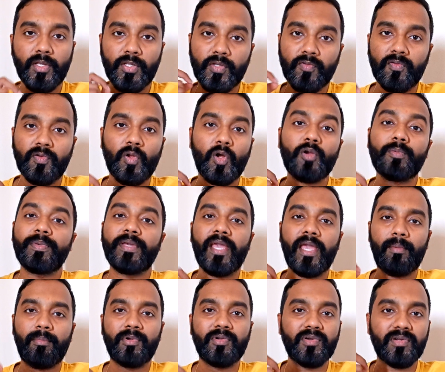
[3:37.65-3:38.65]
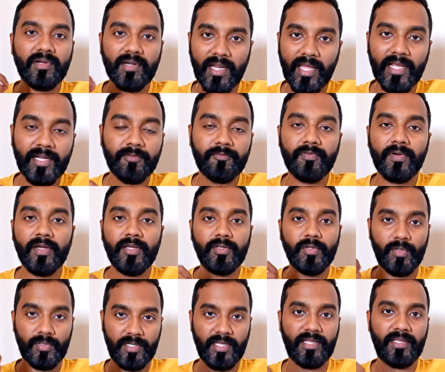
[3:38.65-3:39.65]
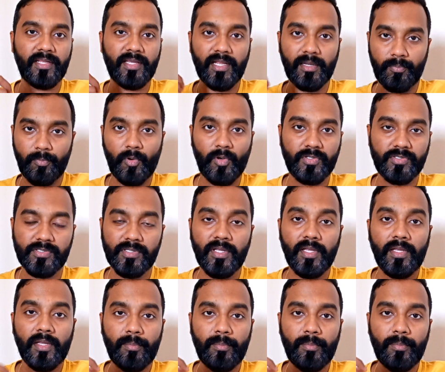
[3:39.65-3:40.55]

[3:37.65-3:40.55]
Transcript: you will not be able to clarify your technical points.